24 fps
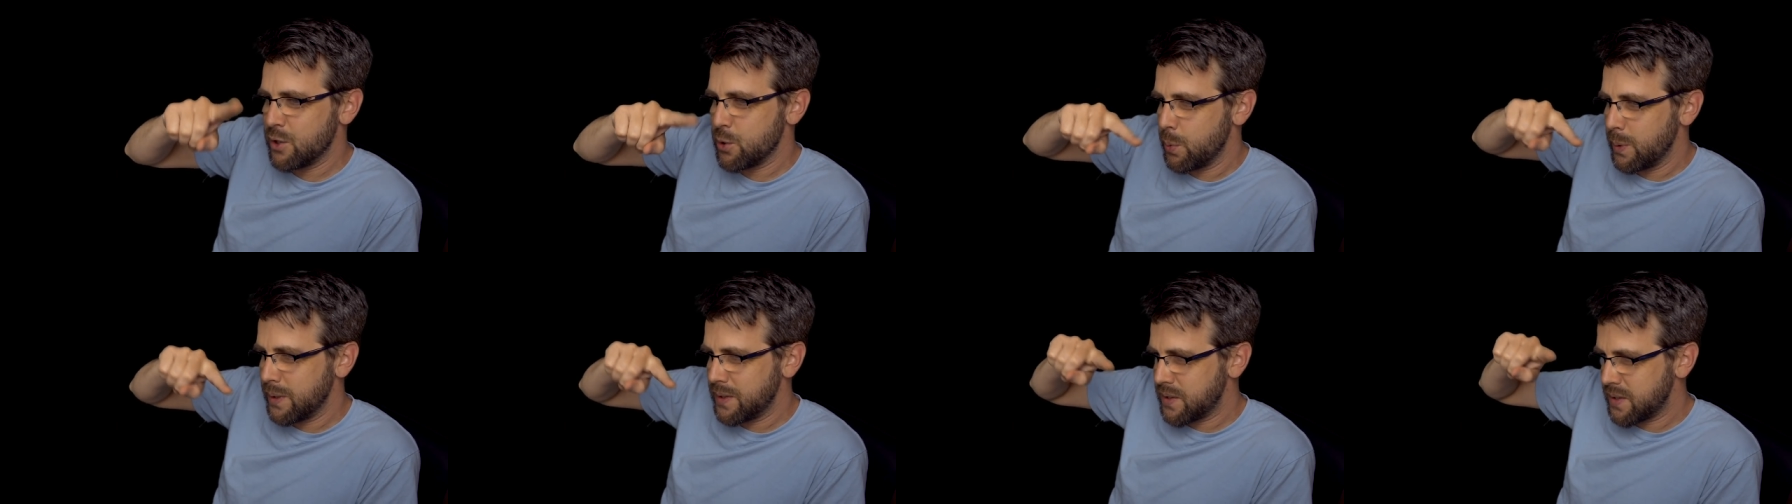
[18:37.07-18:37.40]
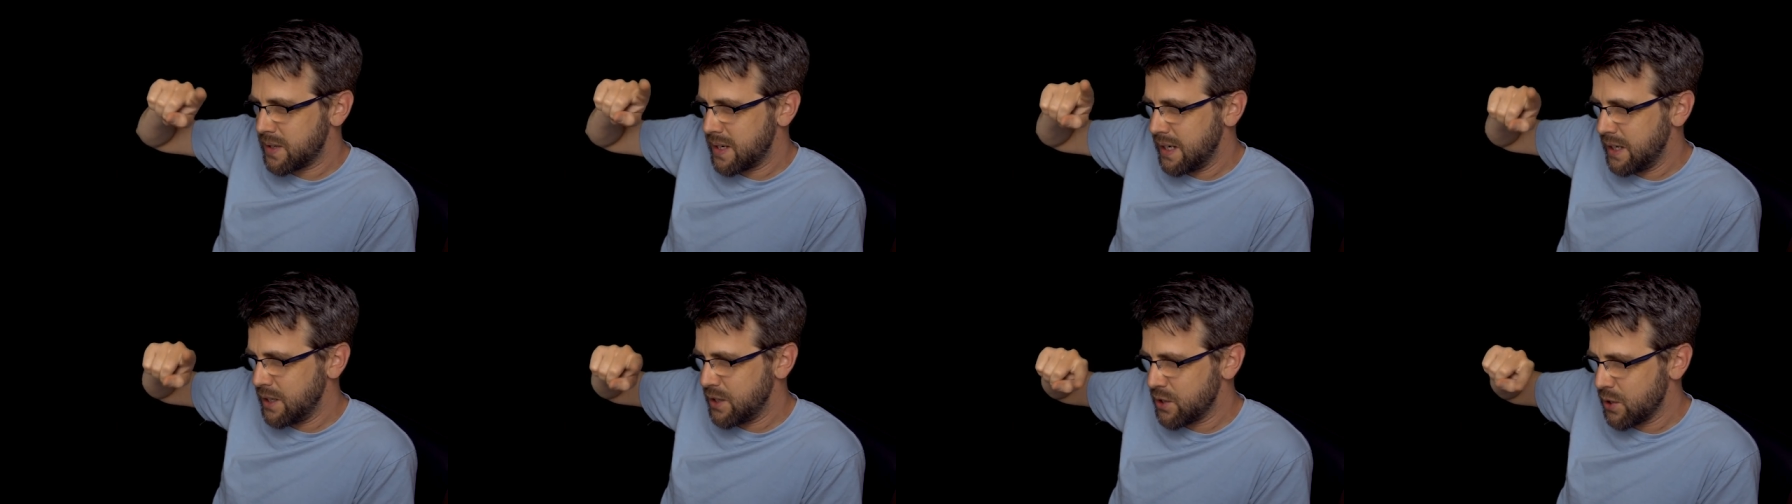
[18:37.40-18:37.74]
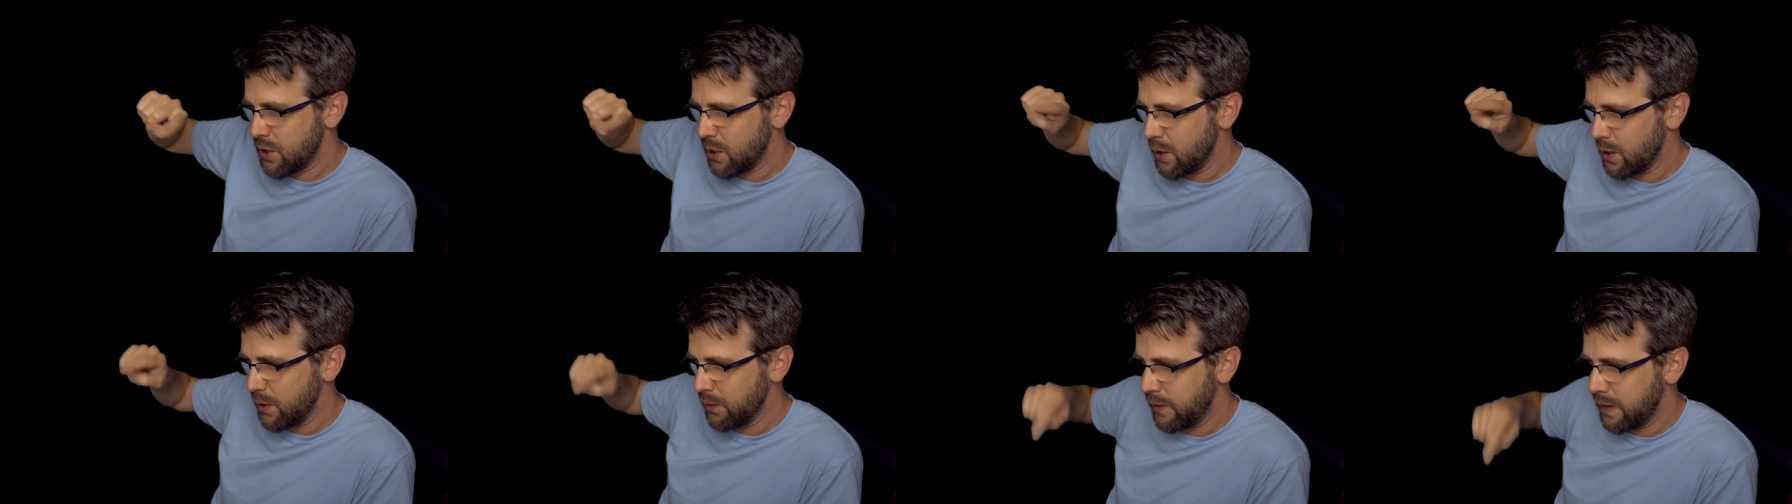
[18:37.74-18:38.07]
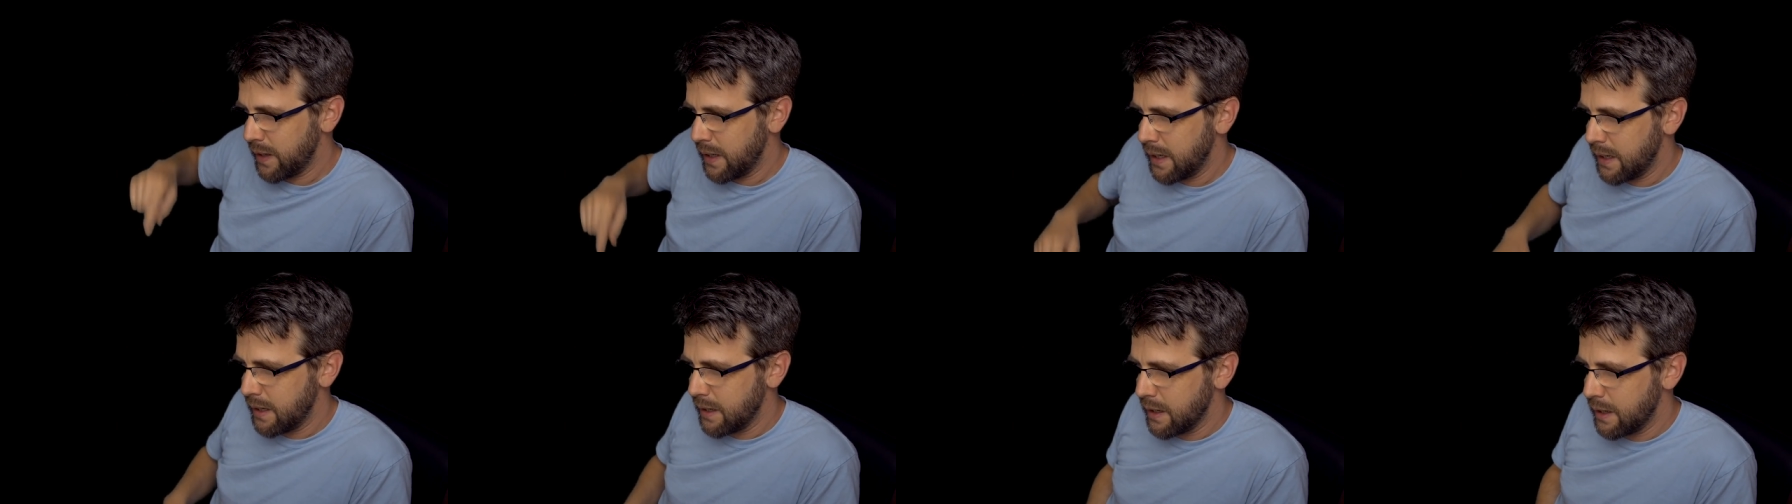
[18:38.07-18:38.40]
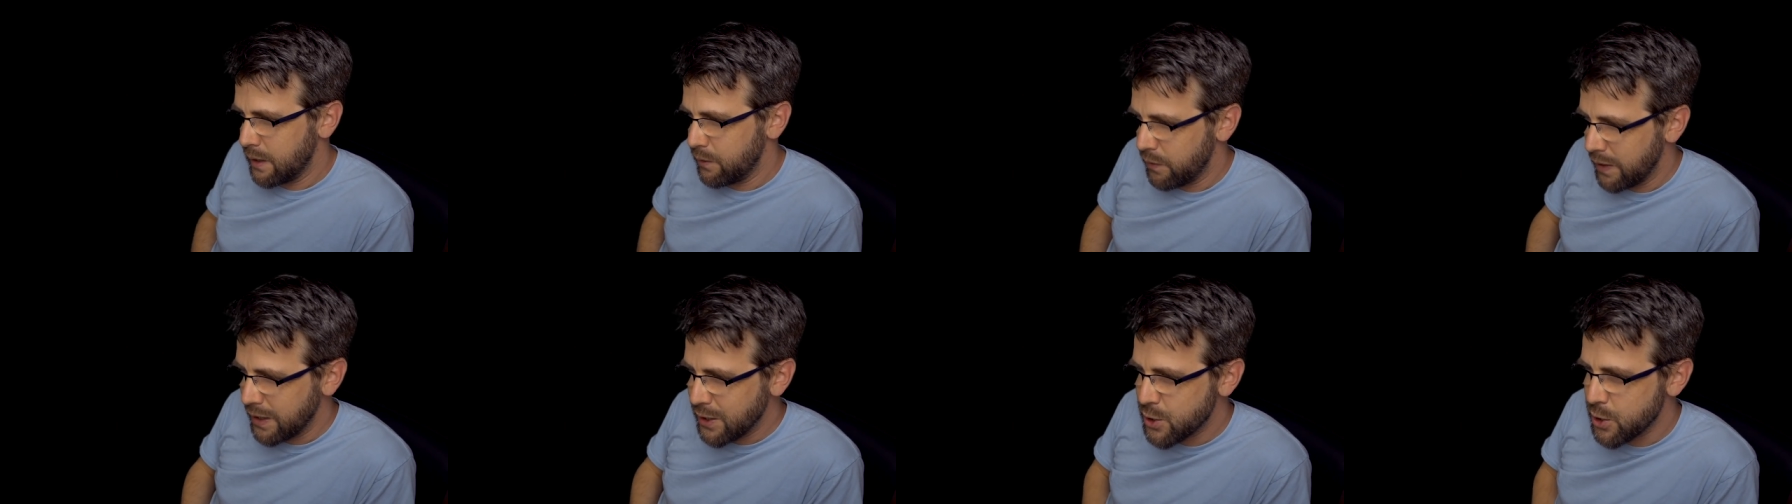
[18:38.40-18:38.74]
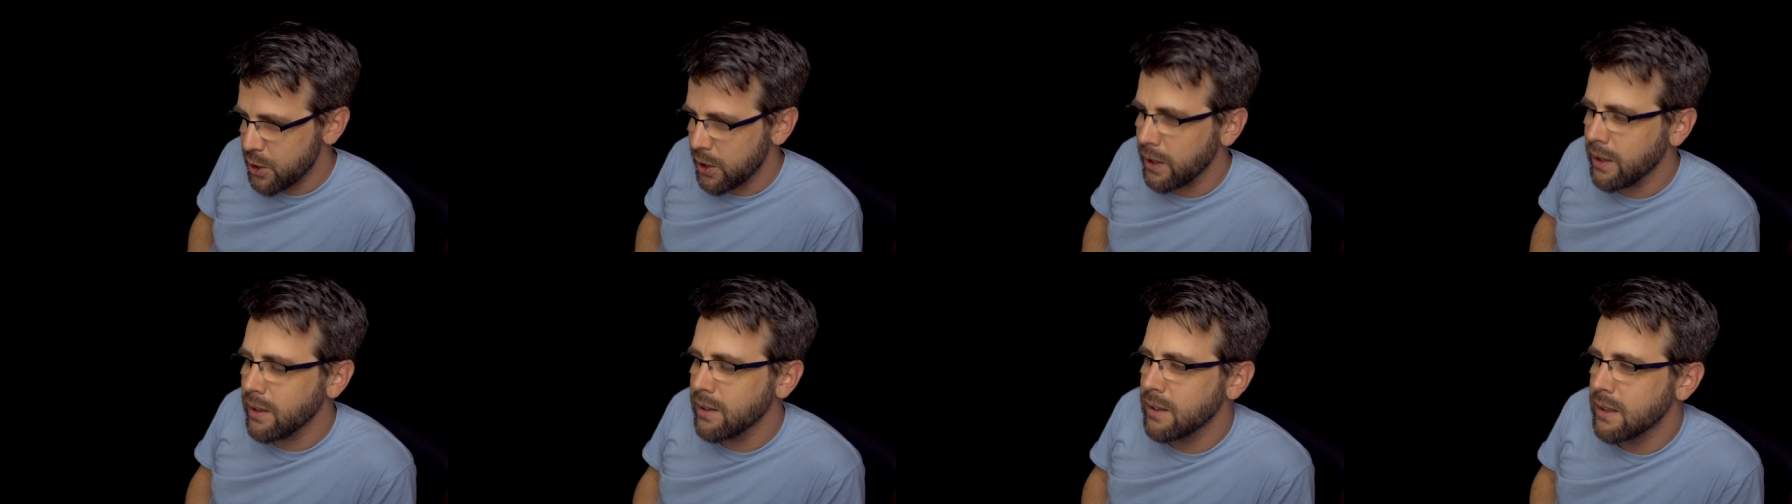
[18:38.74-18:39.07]
twisty turvy
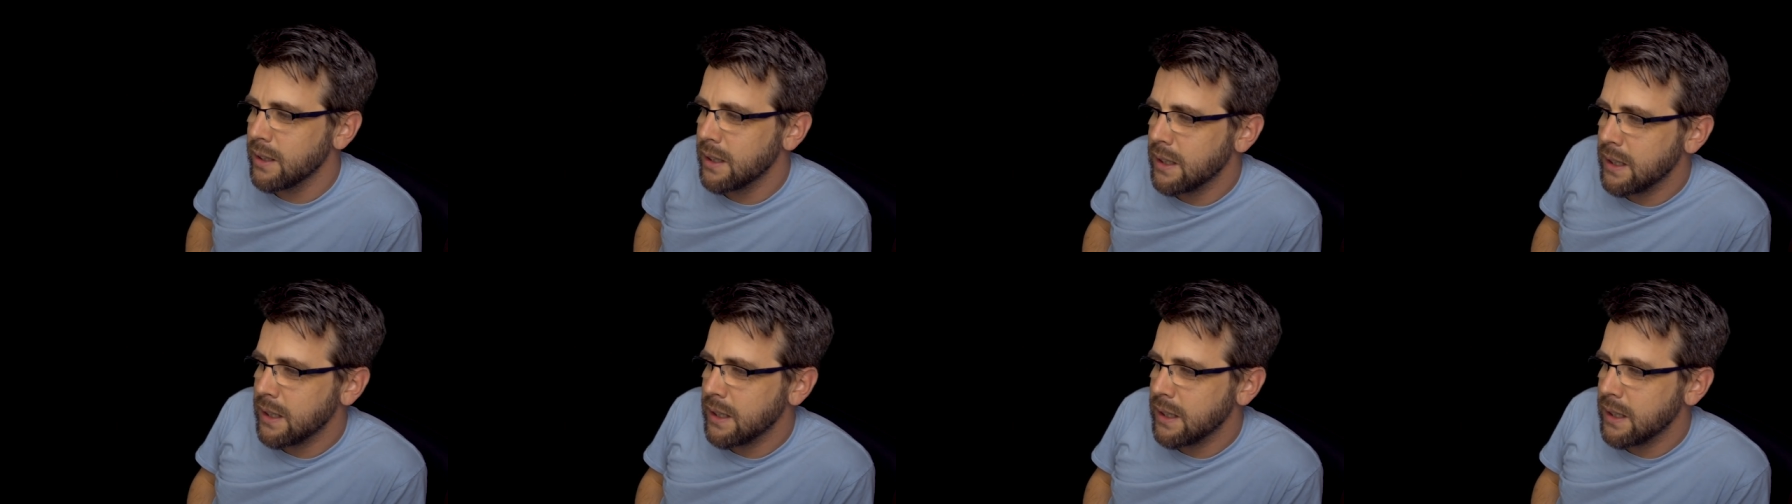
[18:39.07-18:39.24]
adventure